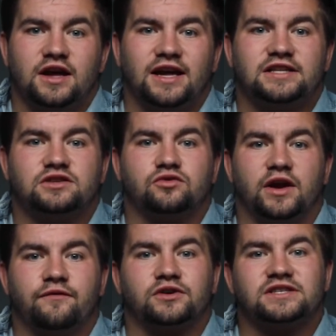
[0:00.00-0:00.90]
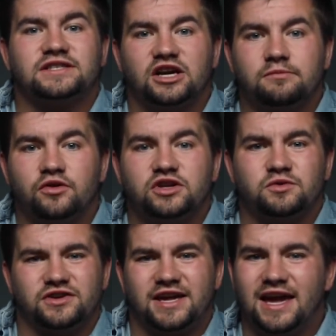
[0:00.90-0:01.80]
It's great for ceremonies when
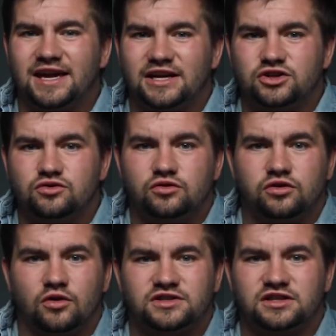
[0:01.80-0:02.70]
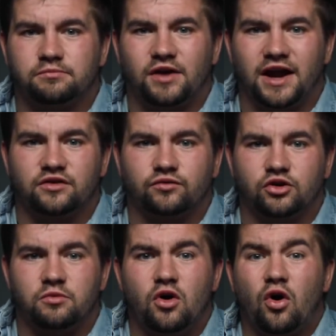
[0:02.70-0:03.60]
you can't get too close to the bride and groom